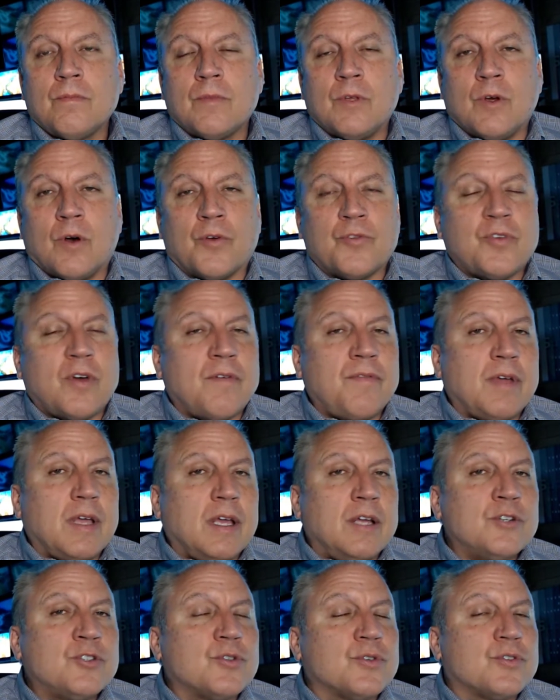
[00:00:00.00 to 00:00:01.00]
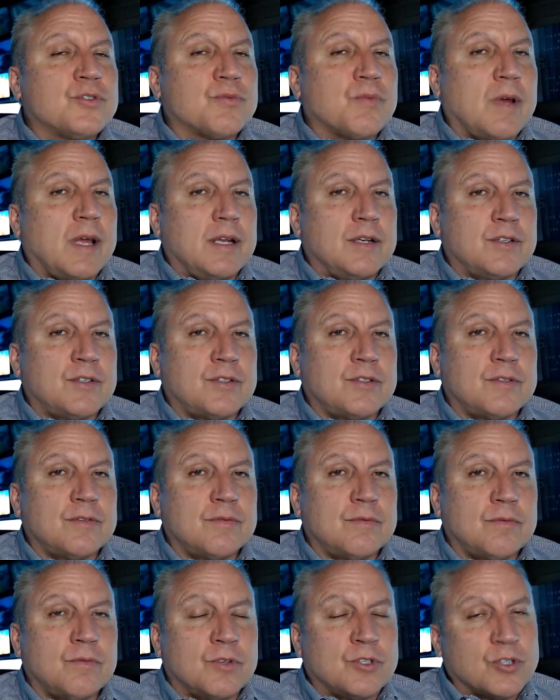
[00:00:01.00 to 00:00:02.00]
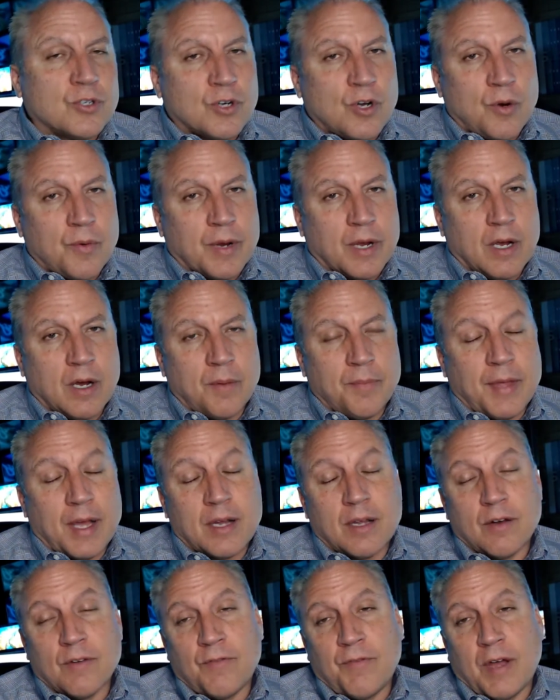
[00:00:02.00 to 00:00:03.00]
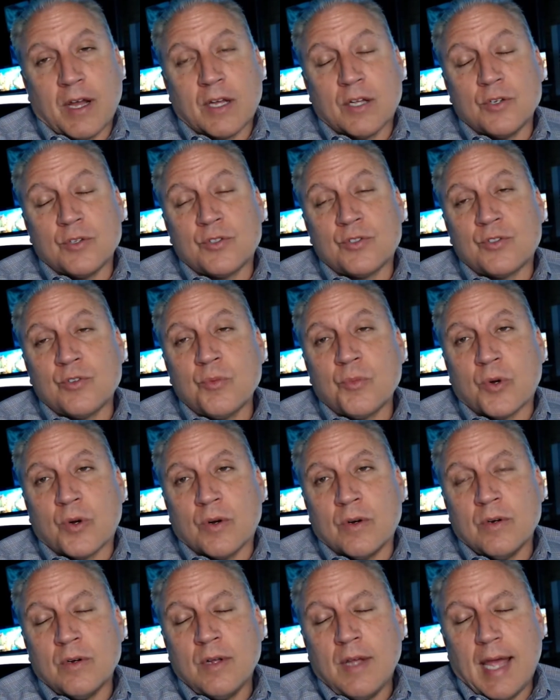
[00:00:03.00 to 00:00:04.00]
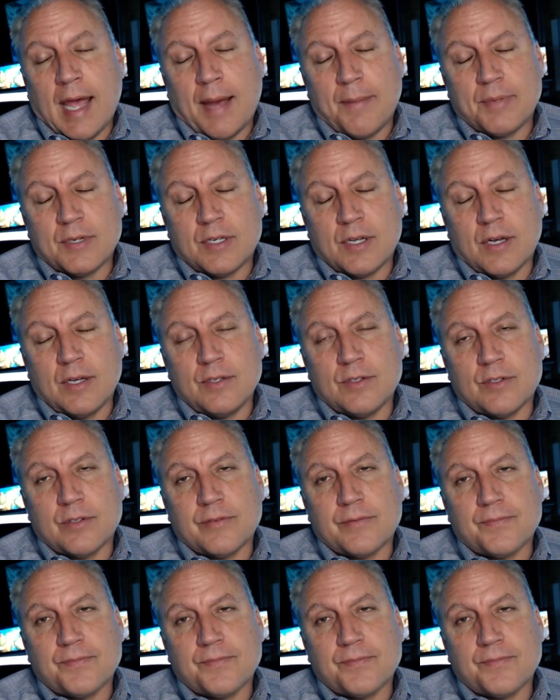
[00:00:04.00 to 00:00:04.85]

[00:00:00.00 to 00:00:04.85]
You also have interest rates, which are going up. That can affect consumer appetites.